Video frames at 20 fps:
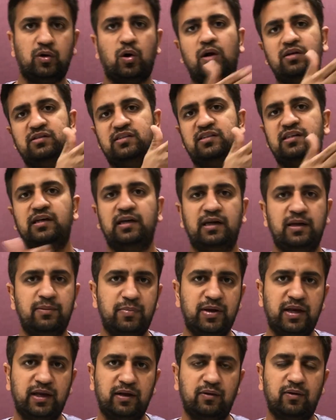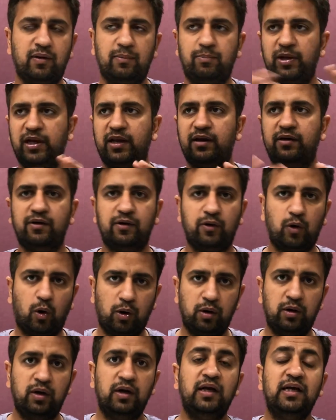constantly being replicated
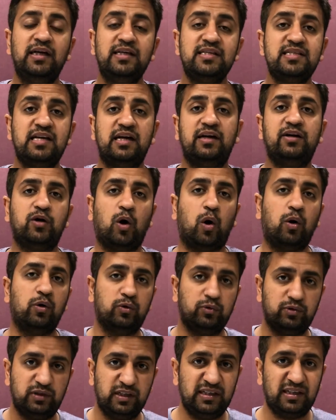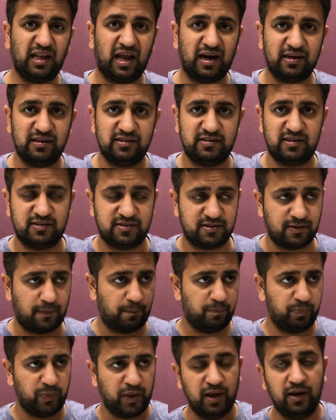or sent onto the target
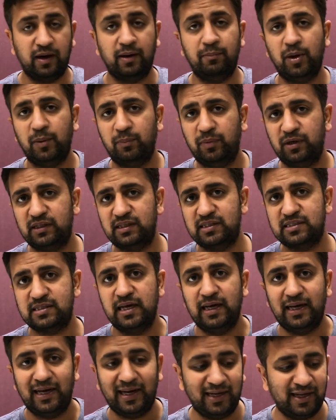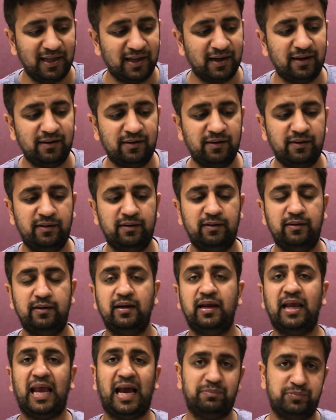system. Remember this, integrated
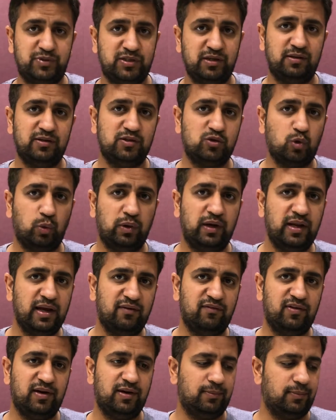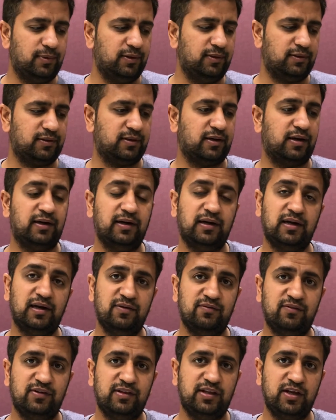capture is only available
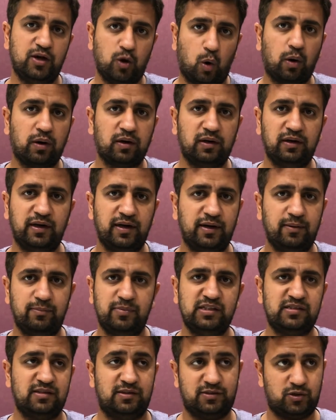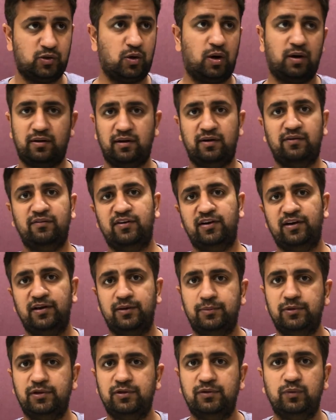currently with the Oracle database. It's not
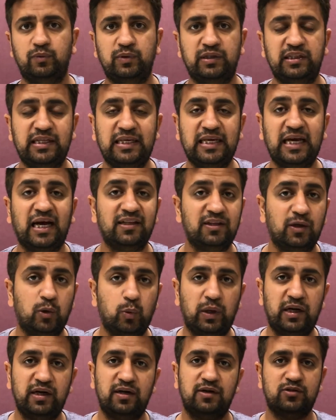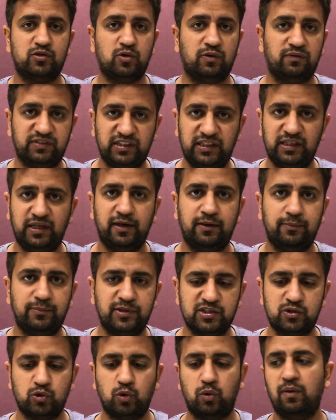available with the other vendors of the
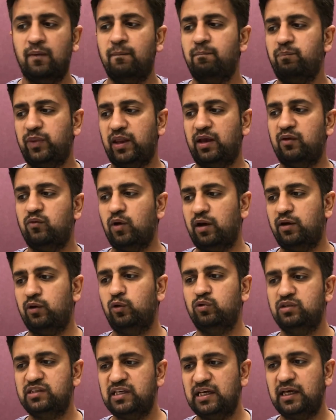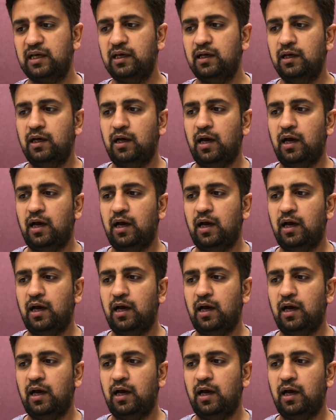database. So if you are using